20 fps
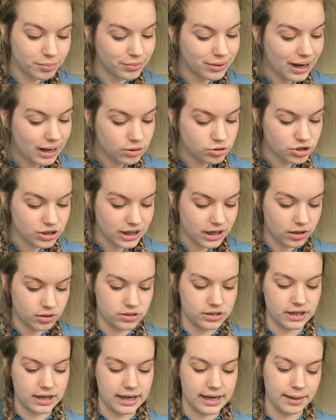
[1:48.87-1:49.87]
brow gel
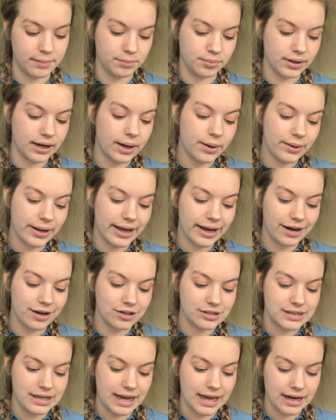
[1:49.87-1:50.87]
to keep brow
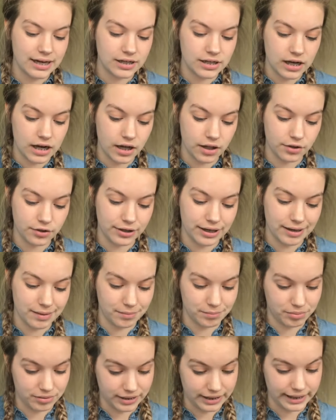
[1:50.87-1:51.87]
hairs and color
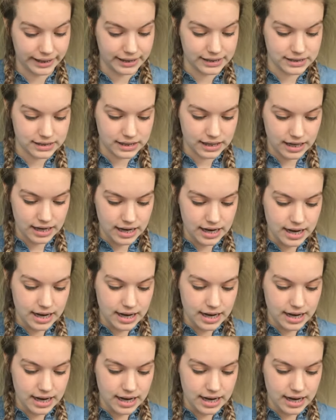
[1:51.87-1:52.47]
in place